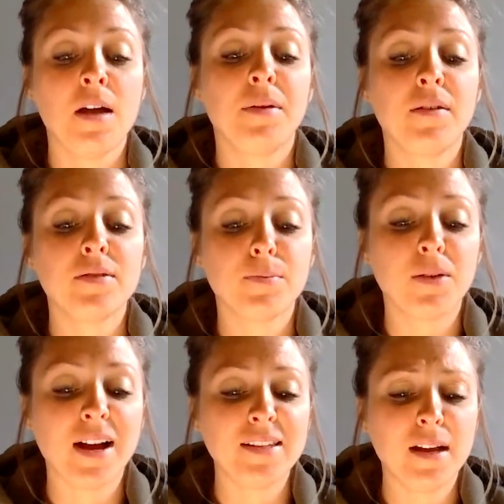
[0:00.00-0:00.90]
But I was
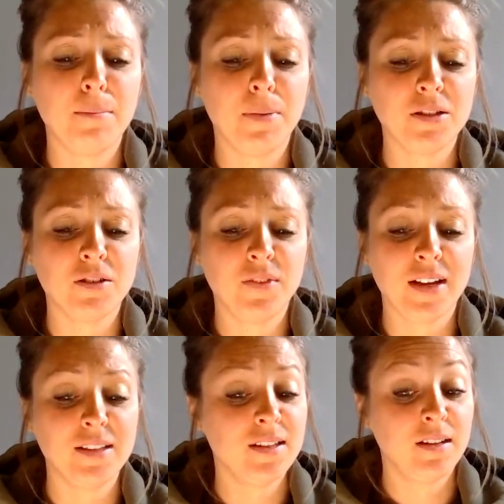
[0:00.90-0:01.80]
surprised that a bunch of
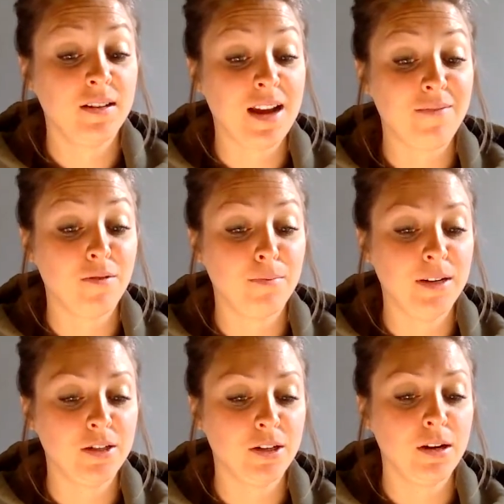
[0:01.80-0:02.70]
kids, not from
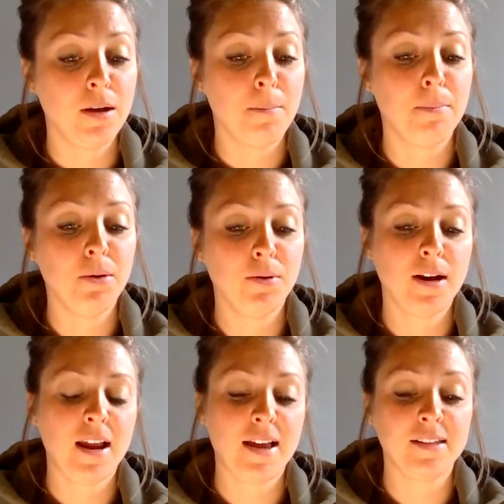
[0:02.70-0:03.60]
Beecher, booed
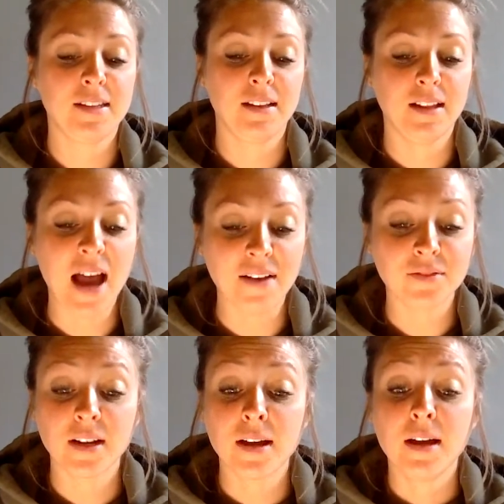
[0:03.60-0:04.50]
and hissed and
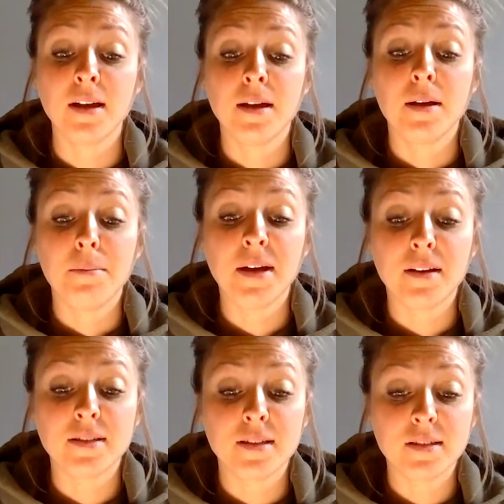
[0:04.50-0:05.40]
laughed.
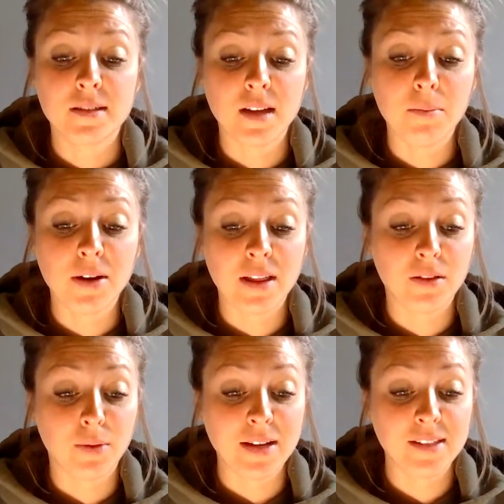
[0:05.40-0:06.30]
Because someone on
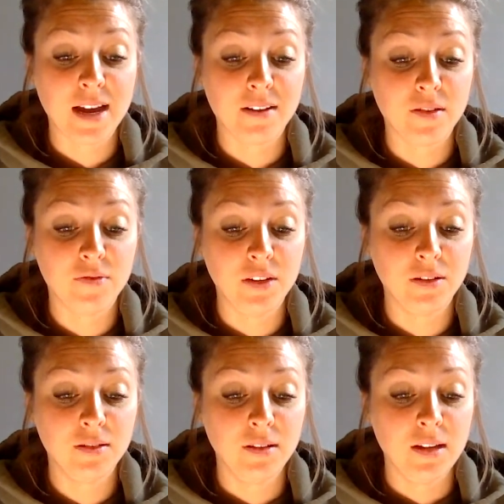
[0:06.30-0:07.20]
the right side of the
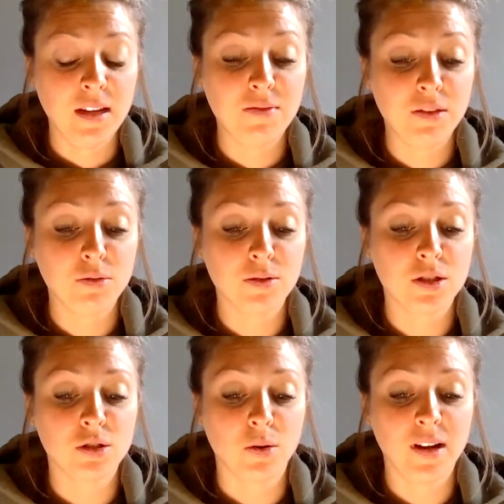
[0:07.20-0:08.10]
field even threw a
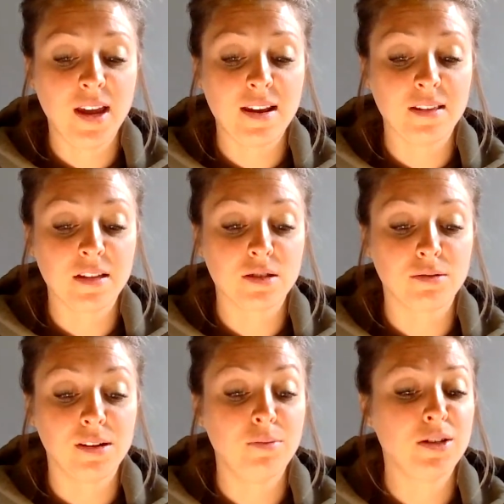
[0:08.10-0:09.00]
soda can at the
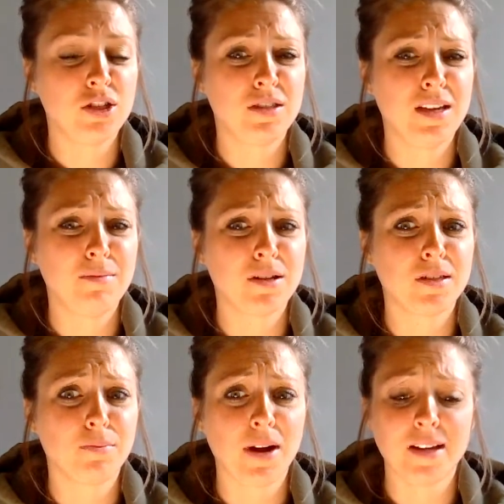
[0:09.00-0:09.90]
screen, which seemed to
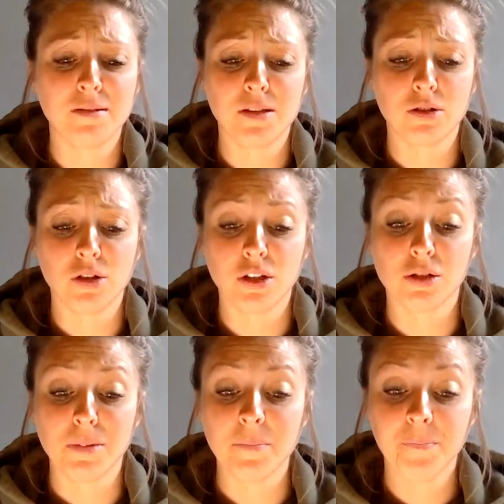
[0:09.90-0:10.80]
surprise Mr.
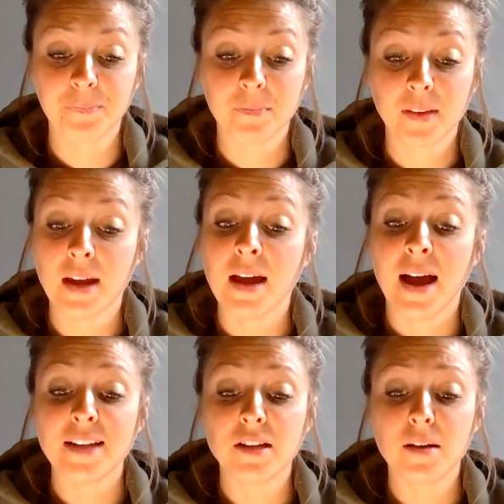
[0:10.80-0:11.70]
Tushman.
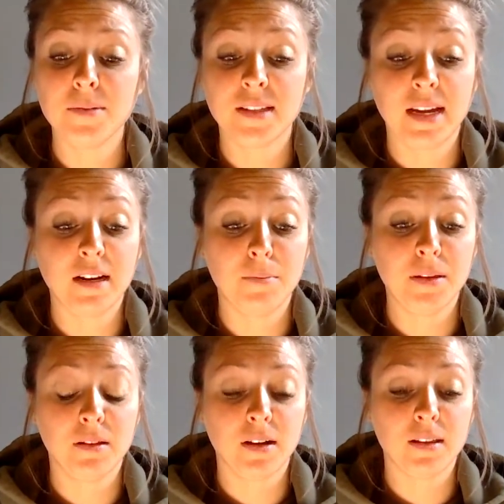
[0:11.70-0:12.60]
I saw him stand up
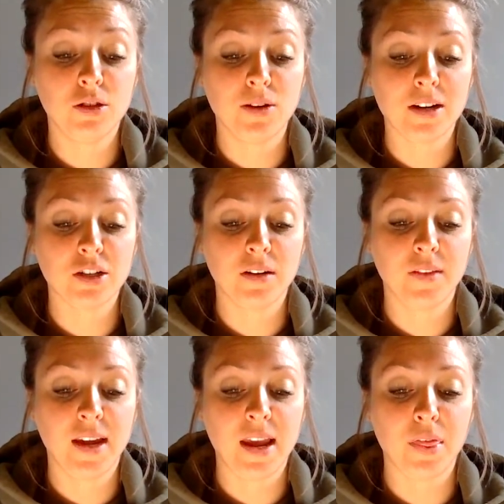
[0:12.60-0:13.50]
and look in the direction of
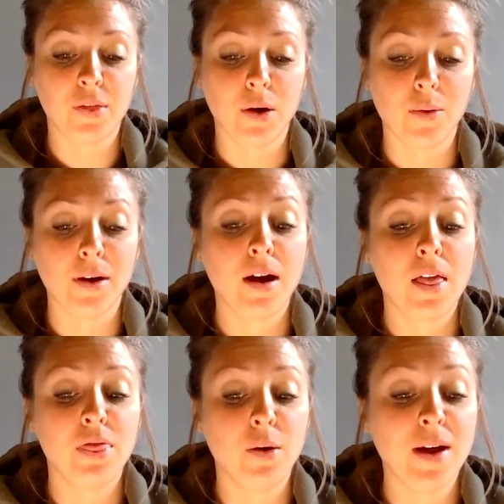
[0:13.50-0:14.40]
the can thrower,
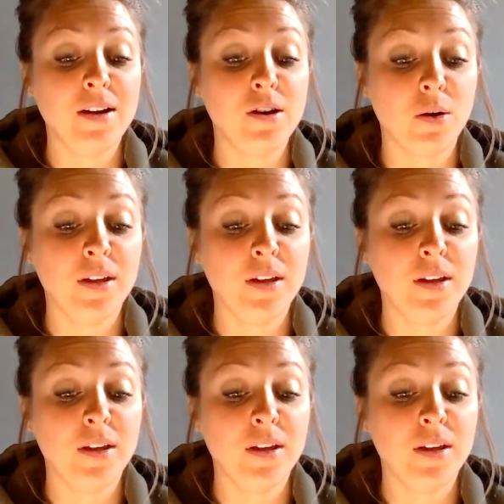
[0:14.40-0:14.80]
though I know